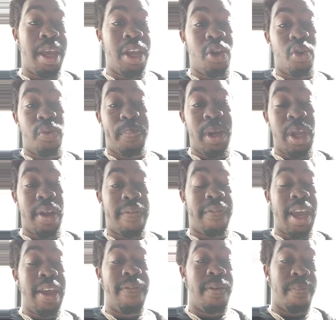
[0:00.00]
And you're putting your
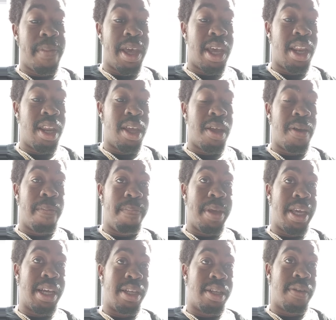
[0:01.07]
faith in man
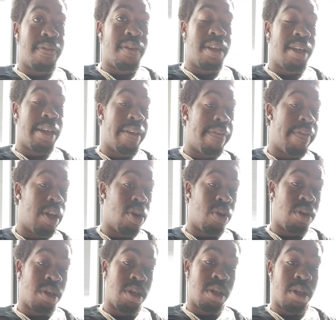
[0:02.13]
because of fear.